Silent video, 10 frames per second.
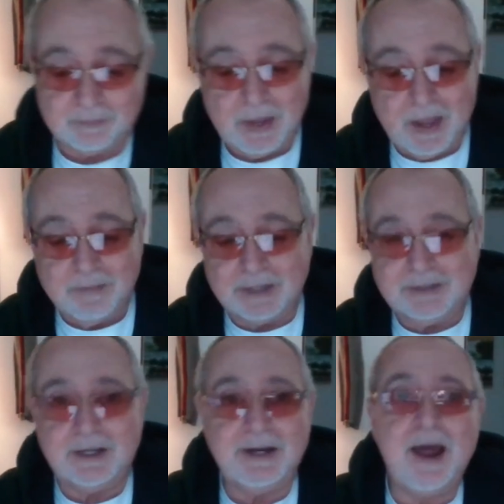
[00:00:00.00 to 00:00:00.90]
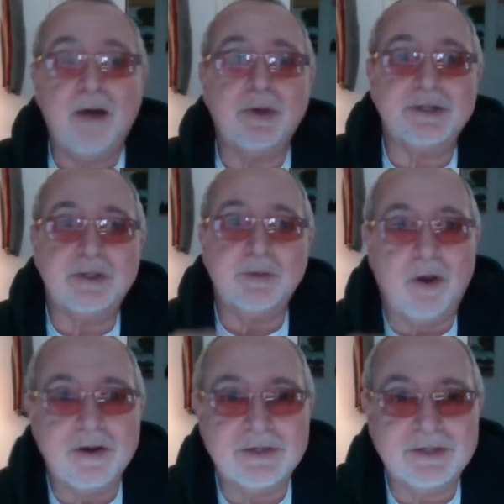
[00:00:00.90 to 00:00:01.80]
But now we're going to see what the cards
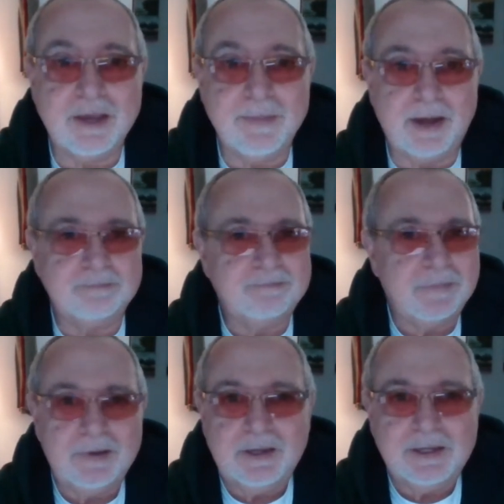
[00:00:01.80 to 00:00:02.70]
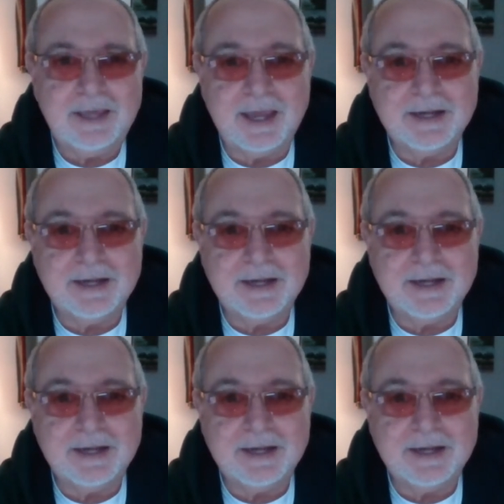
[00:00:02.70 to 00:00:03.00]
say about Candace